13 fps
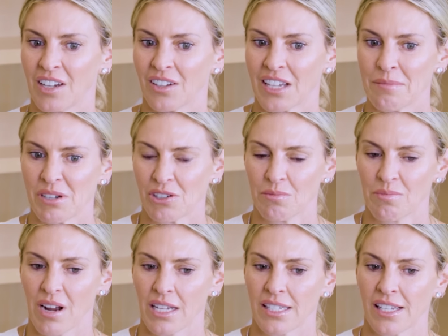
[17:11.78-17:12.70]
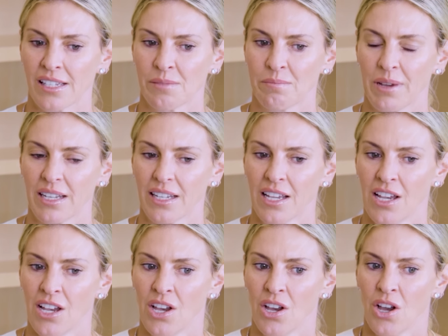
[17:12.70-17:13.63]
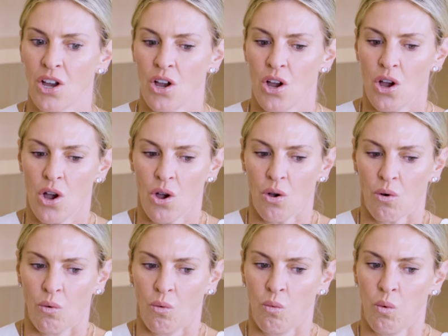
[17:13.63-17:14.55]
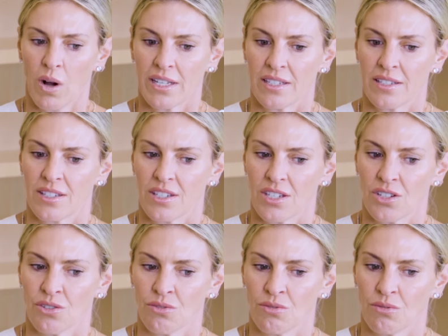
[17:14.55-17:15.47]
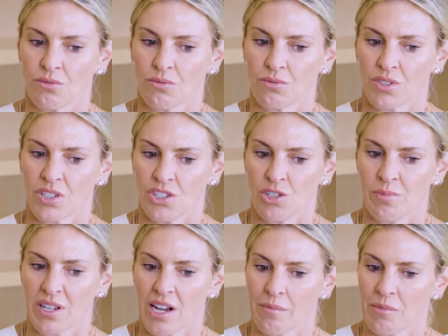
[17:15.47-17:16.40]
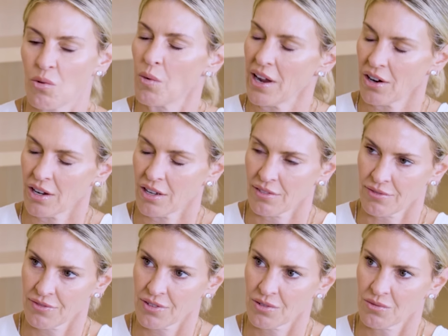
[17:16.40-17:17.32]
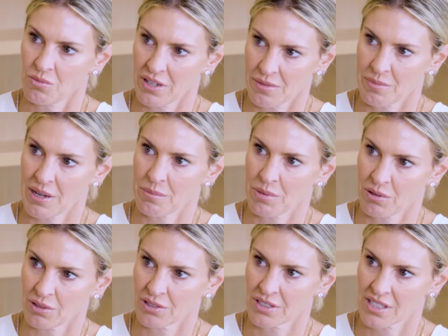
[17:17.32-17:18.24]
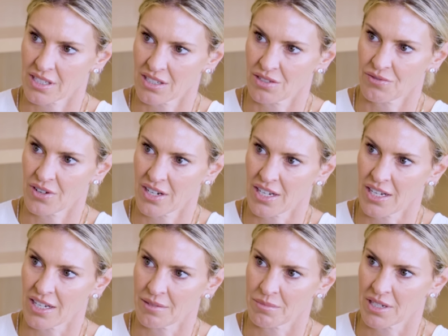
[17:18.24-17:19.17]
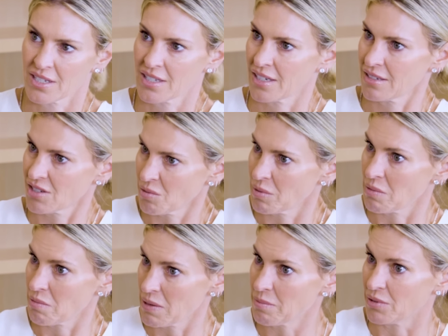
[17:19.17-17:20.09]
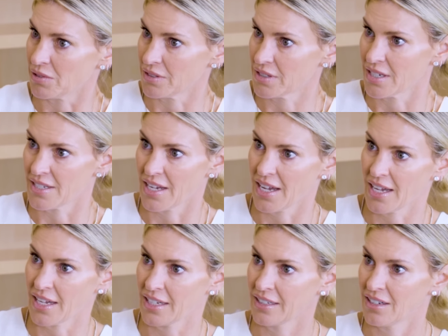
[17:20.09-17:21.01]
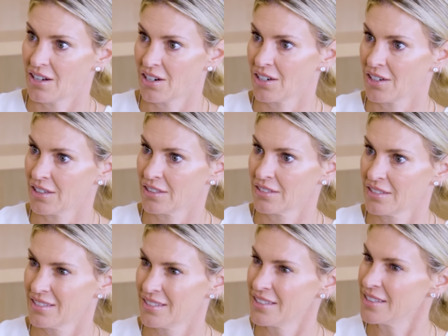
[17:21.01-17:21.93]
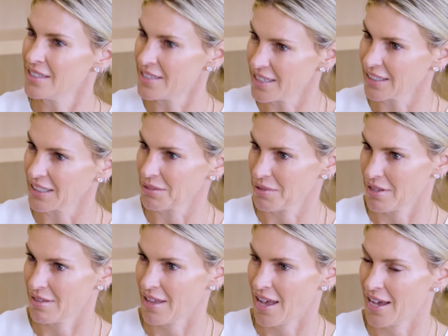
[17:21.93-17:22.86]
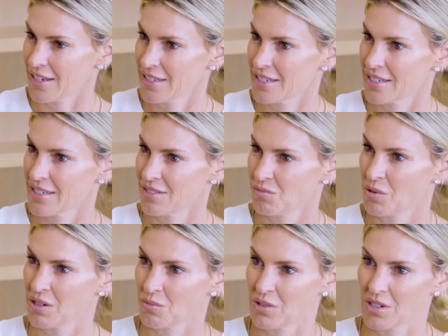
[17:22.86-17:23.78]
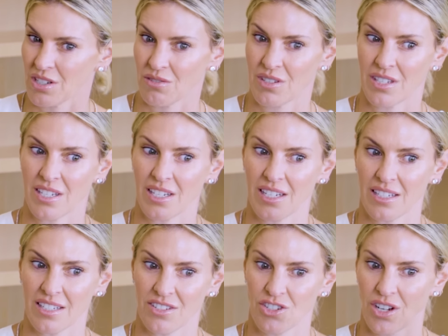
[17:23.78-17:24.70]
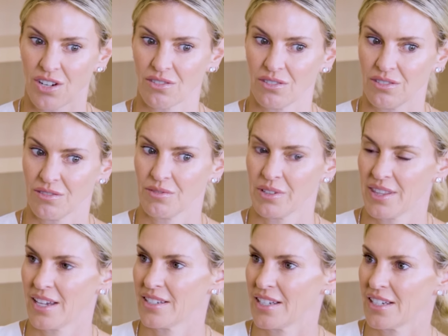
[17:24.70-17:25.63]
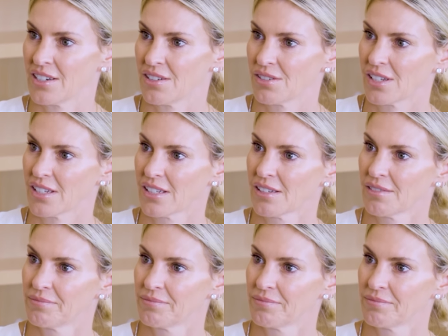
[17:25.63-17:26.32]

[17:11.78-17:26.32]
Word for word: alchemical process but what do did you become aware of with bipolar and schizophrenia? Because uh, so many people today are dealing with that. Yeah. What What do you see in general with that diagnosis?